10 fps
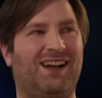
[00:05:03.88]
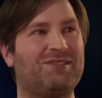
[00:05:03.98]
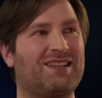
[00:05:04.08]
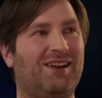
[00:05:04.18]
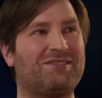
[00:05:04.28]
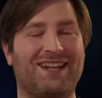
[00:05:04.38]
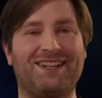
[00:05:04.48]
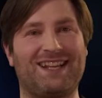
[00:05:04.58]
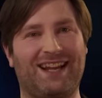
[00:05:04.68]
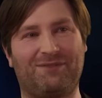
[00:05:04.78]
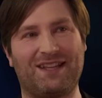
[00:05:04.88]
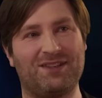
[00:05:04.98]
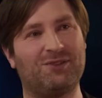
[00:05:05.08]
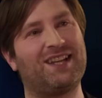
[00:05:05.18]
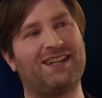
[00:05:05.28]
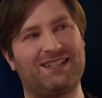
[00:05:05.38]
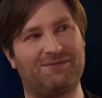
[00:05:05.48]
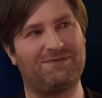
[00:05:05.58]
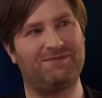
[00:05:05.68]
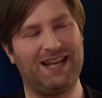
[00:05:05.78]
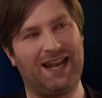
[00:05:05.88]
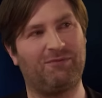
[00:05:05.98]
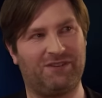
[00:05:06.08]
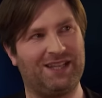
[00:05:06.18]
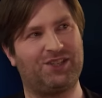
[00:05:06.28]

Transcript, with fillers: I was, I was going to say, if there's an alternative name for this